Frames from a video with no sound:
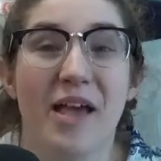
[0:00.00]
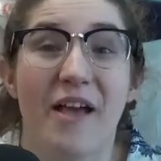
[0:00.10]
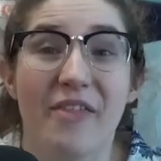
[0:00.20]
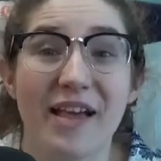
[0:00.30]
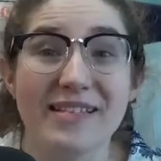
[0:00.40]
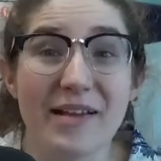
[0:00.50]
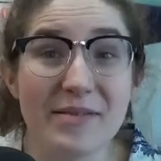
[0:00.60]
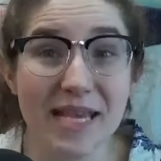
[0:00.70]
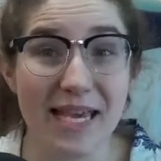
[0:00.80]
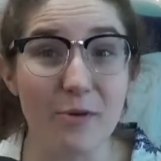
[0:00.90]
That
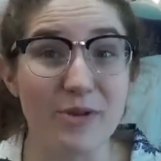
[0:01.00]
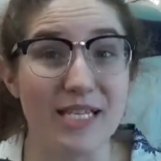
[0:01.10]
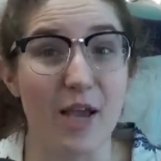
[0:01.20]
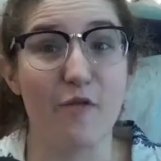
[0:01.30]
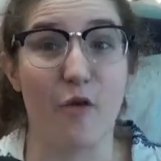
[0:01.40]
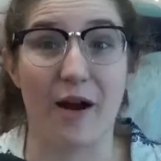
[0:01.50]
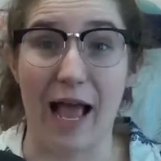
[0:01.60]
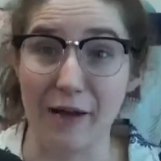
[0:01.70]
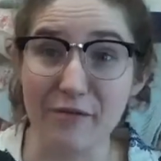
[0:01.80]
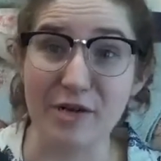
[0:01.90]
sounds like it would take
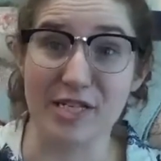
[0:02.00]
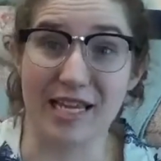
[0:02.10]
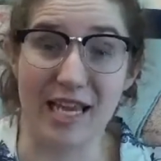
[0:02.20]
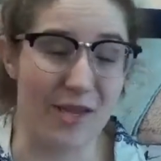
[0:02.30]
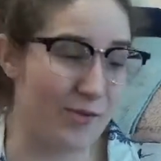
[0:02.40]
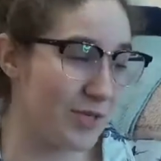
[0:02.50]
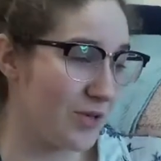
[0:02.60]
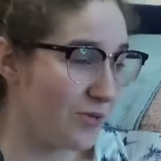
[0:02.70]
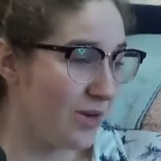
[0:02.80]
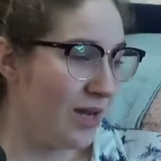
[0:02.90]
forever to get used
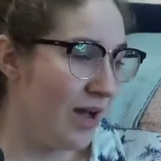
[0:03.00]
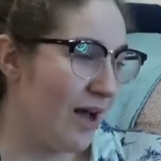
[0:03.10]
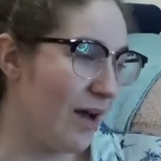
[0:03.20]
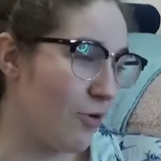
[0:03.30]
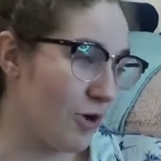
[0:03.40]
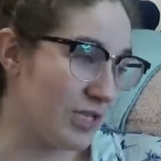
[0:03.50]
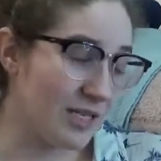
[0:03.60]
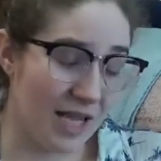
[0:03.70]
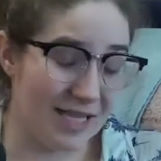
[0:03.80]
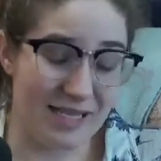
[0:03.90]
to or
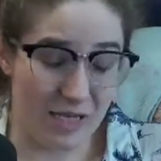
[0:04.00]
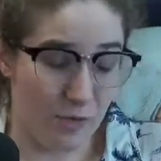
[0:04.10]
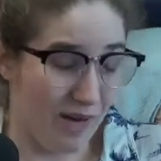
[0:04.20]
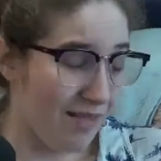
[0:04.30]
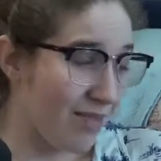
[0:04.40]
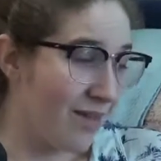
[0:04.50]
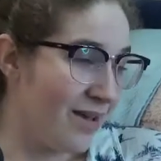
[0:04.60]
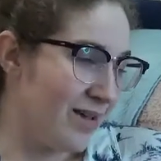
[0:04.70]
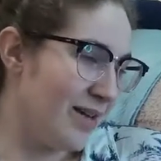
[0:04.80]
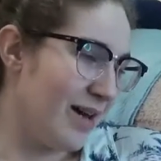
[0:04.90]
to like deal with.
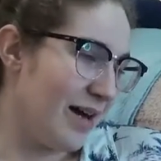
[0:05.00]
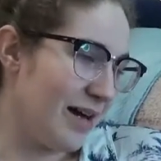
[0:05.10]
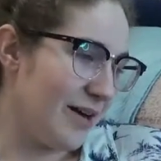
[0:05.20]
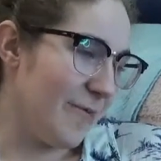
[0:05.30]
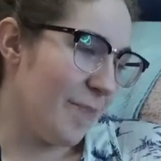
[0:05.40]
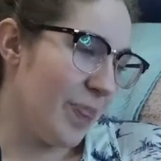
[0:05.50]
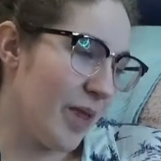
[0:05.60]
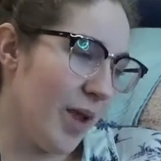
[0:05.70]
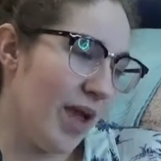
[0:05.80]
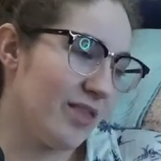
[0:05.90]

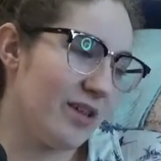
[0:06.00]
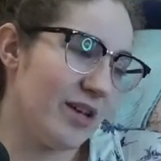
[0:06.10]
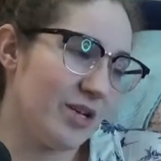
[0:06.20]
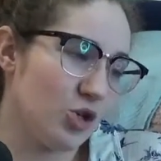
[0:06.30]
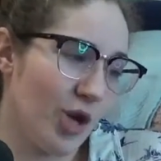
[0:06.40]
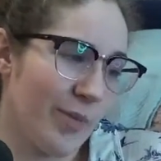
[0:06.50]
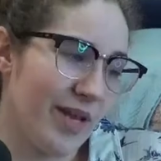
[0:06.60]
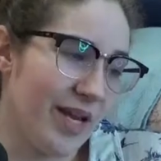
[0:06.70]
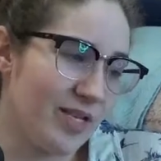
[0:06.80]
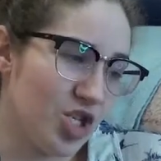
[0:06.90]
And the
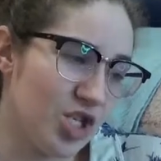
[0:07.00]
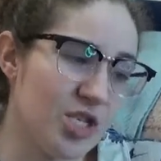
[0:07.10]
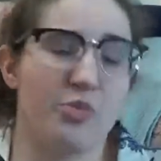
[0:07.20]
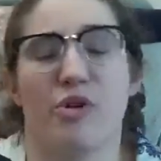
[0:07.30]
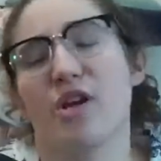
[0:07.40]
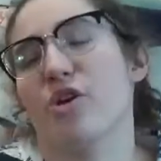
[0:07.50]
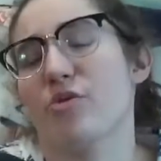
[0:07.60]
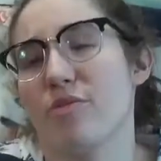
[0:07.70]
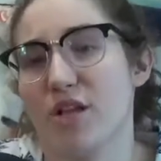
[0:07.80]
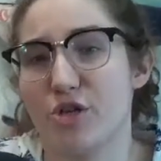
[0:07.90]
treatment is just to bring
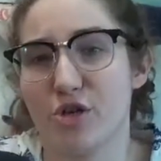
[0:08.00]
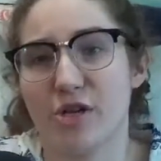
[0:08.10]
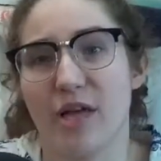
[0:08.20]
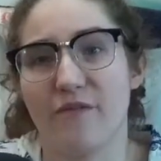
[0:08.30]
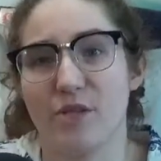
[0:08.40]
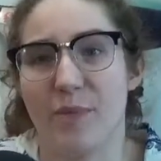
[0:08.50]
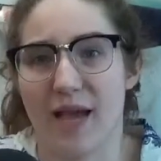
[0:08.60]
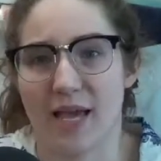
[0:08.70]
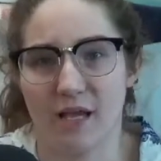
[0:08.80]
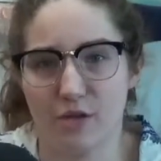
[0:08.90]
your blood sugar levels
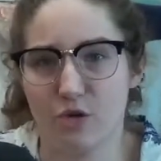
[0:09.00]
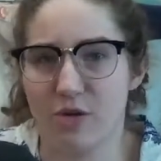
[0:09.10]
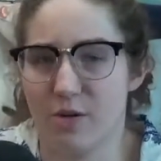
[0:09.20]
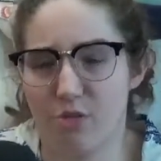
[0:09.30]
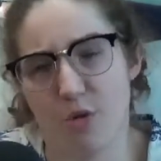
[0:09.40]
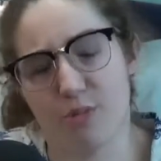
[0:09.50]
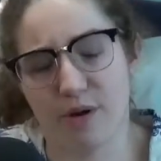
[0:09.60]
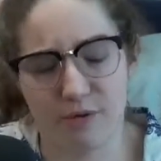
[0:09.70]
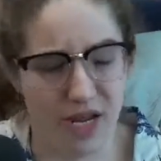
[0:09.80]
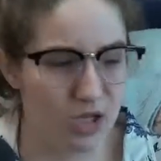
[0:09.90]
back into an
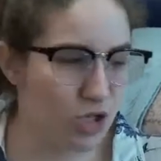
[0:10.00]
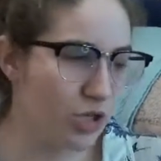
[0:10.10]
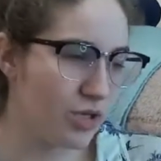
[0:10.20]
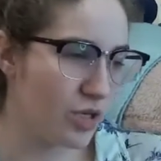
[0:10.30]
appropriate range.